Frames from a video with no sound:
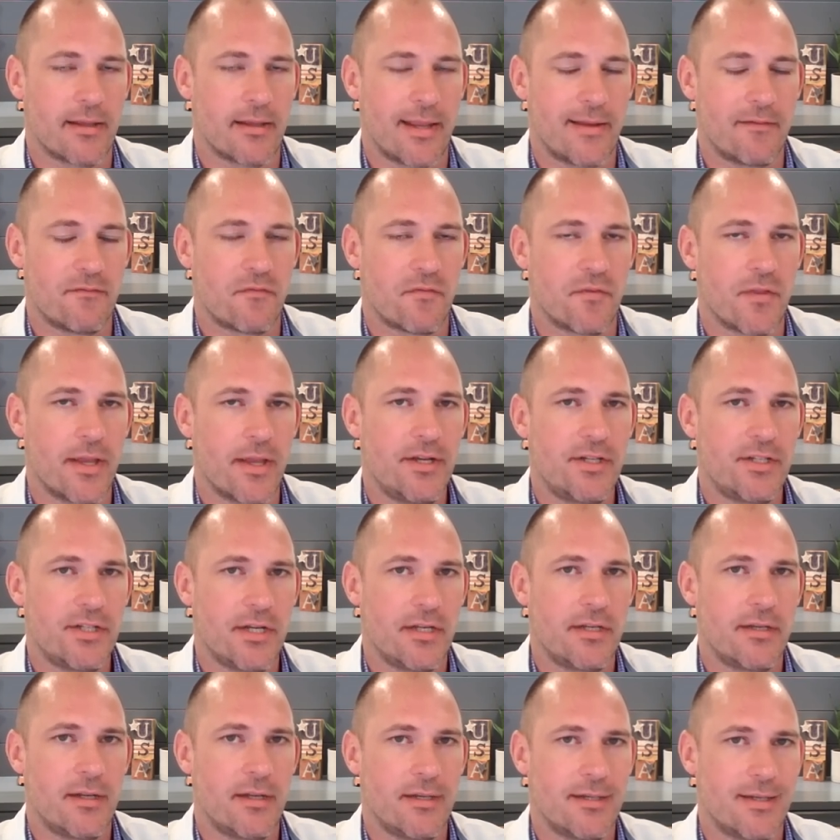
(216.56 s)

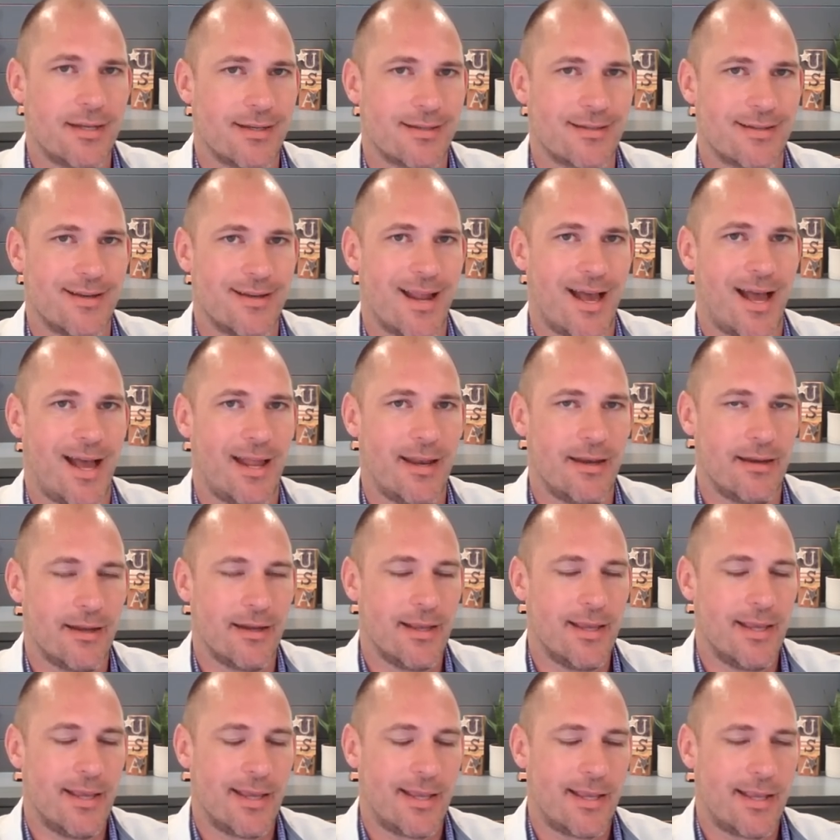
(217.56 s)
inflation does not
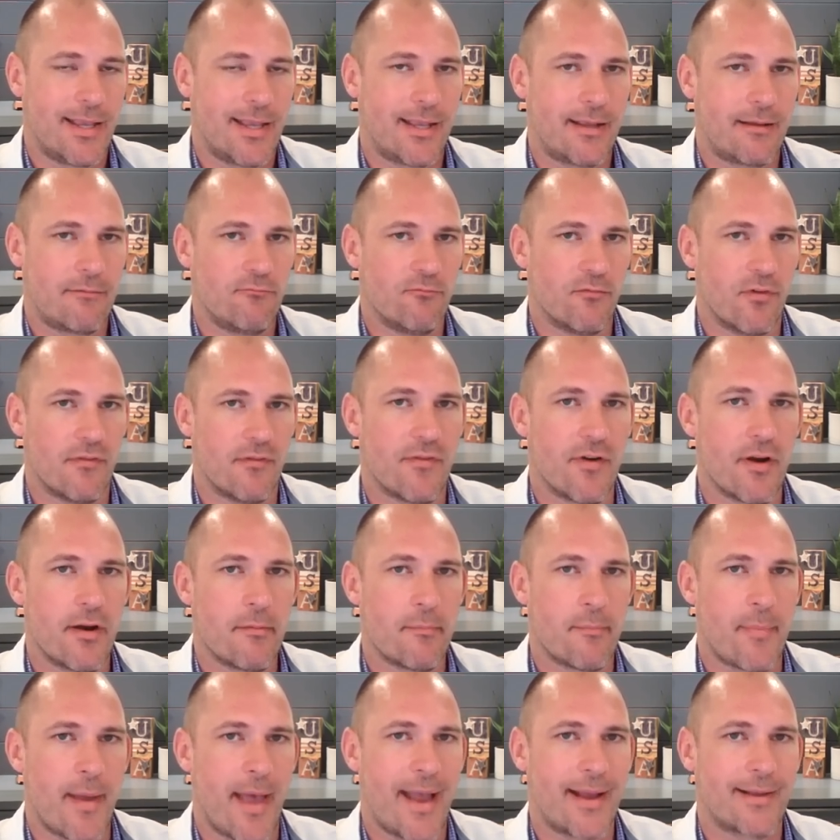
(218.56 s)

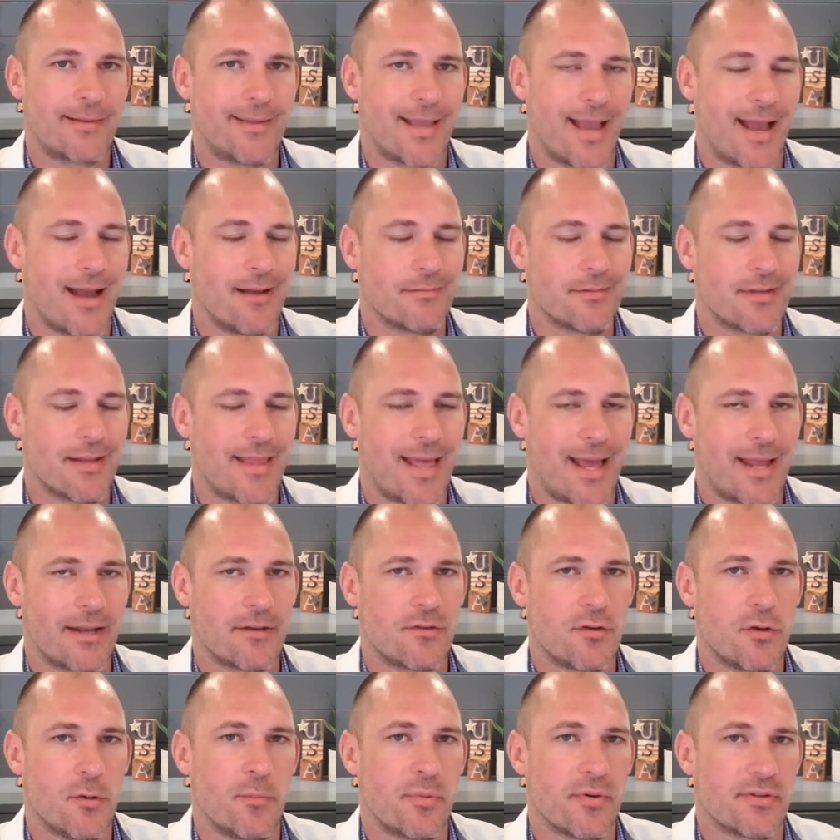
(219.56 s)
revert back down to that
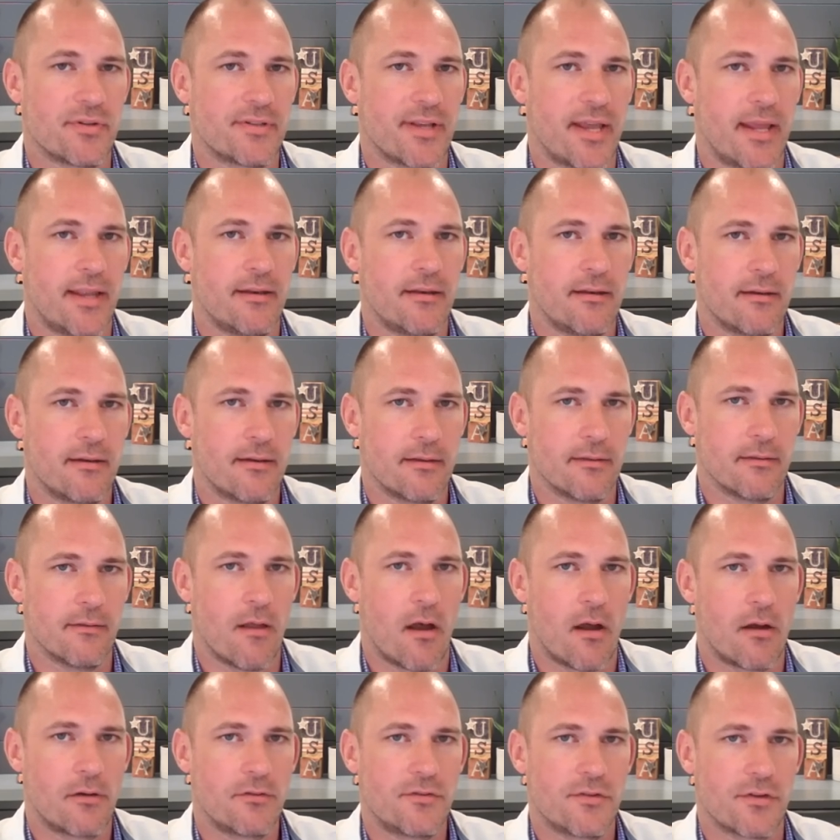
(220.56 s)
2%
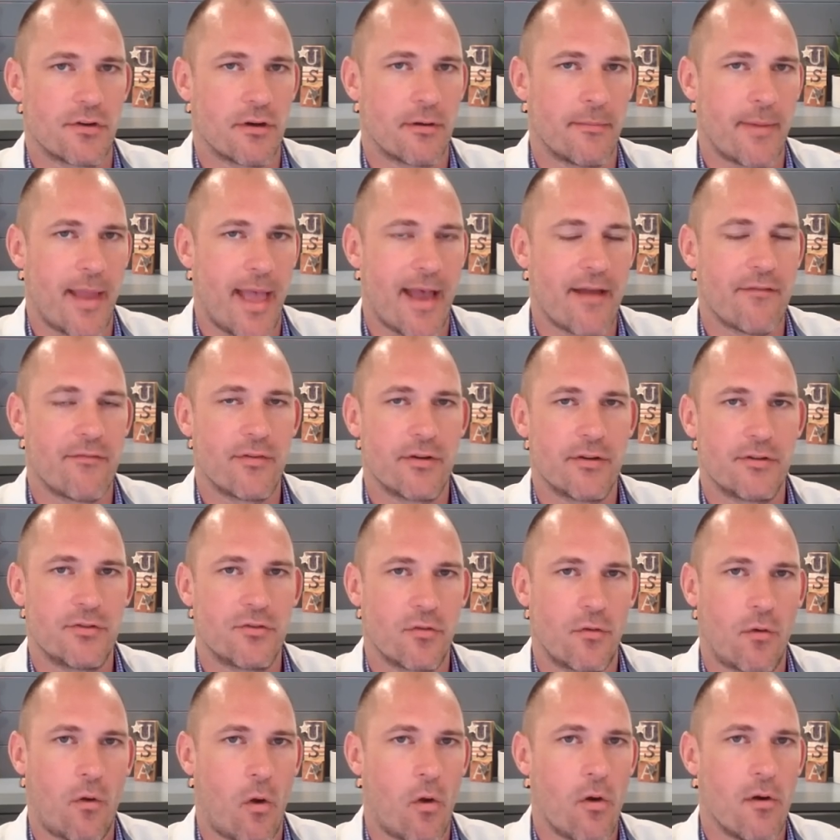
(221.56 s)
long-term average
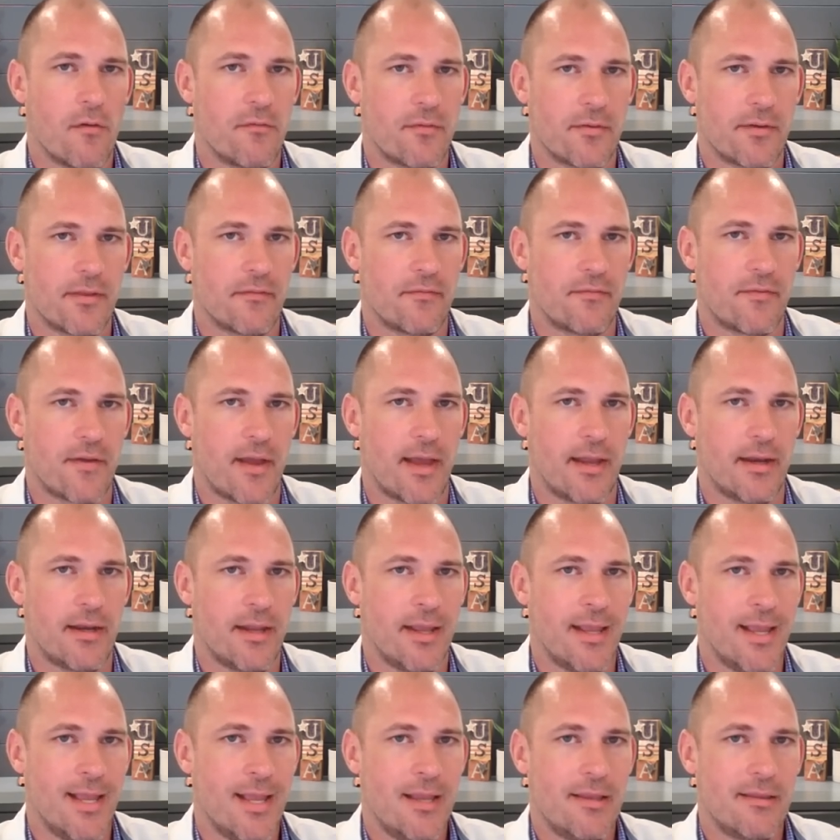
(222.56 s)
or goal for the Fed,
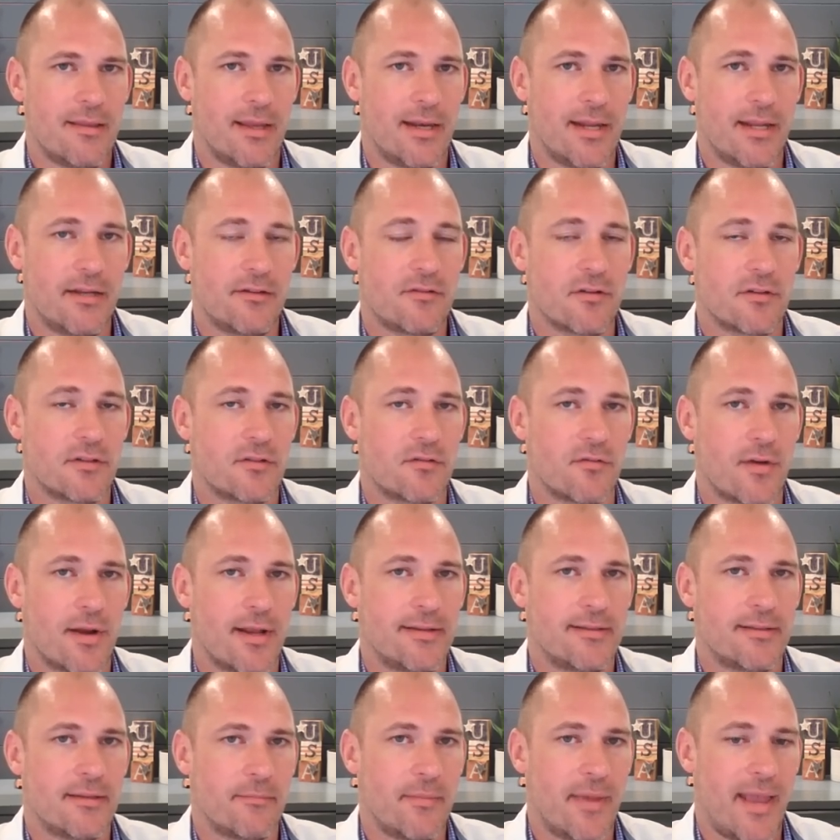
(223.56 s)
that interest
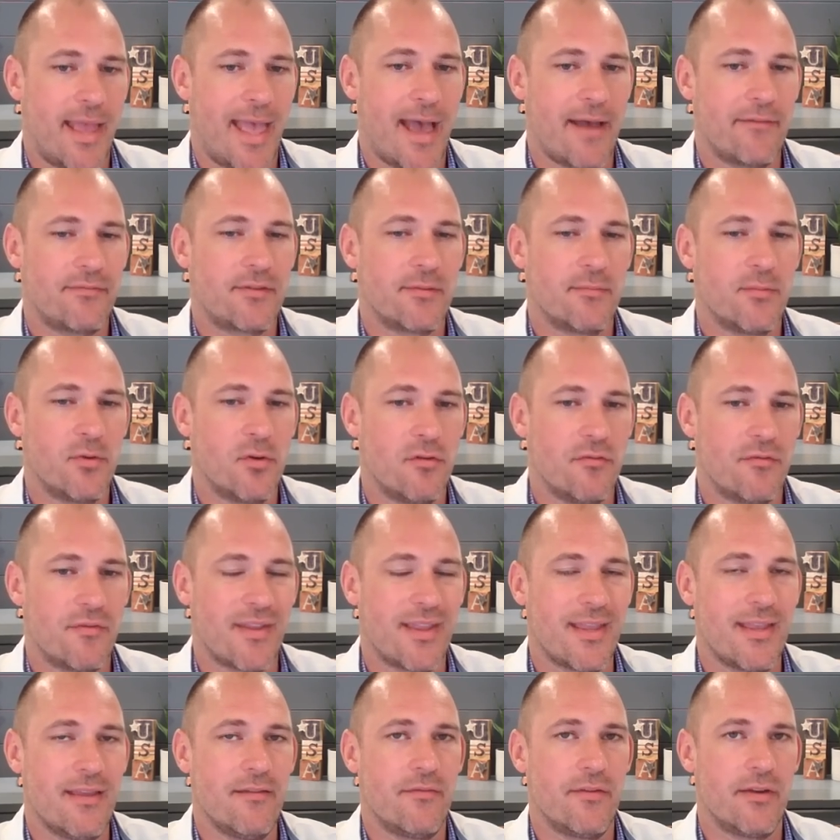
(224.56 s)
rates may have to move
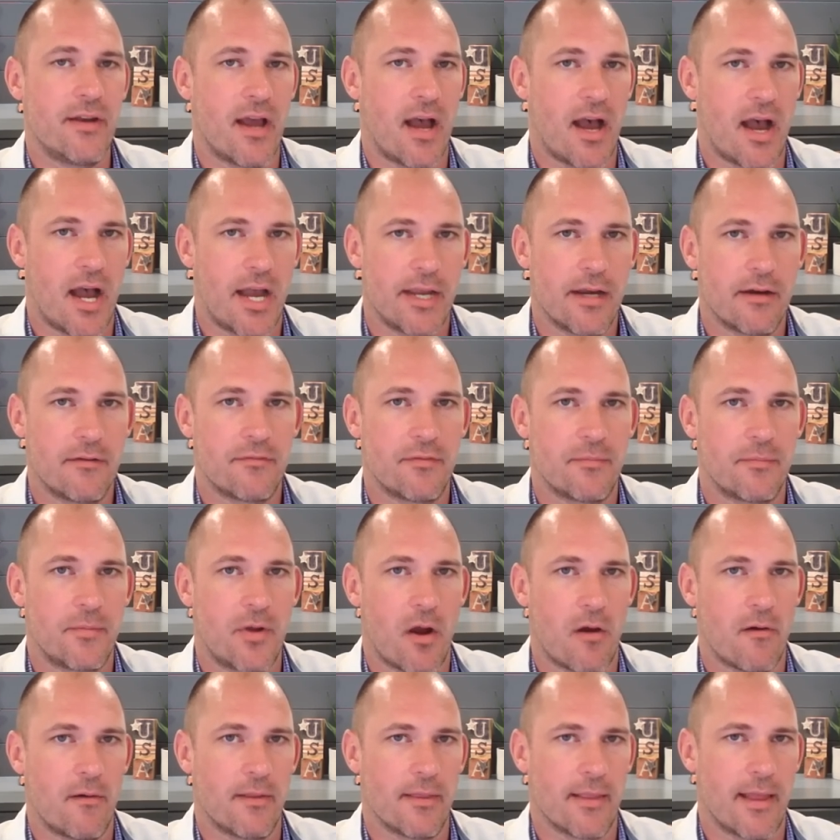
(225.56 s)
even higher from
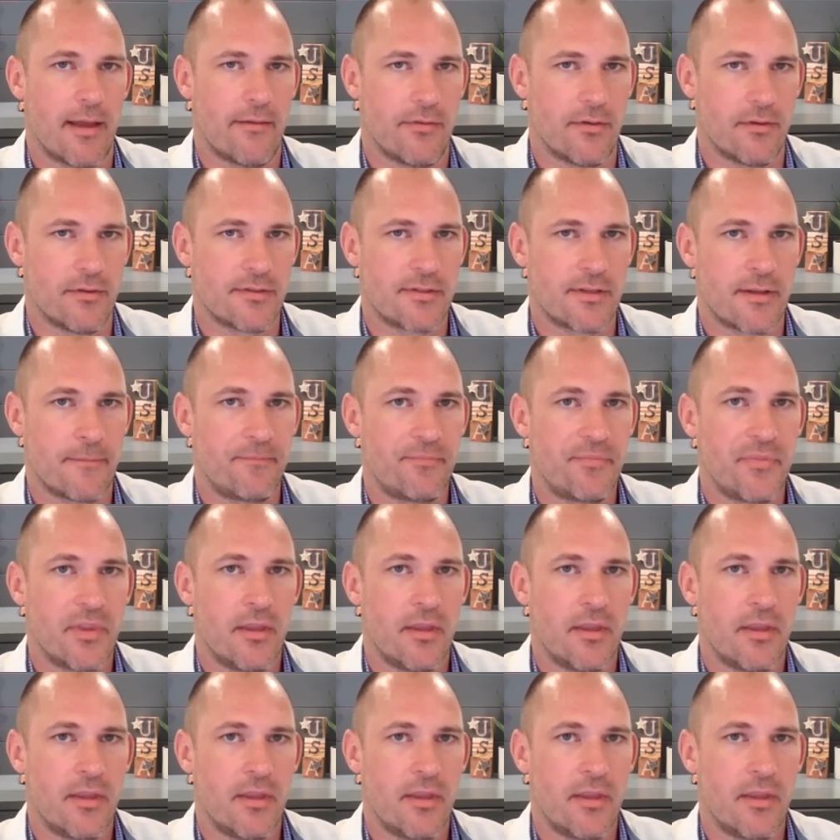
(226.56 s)
current levels,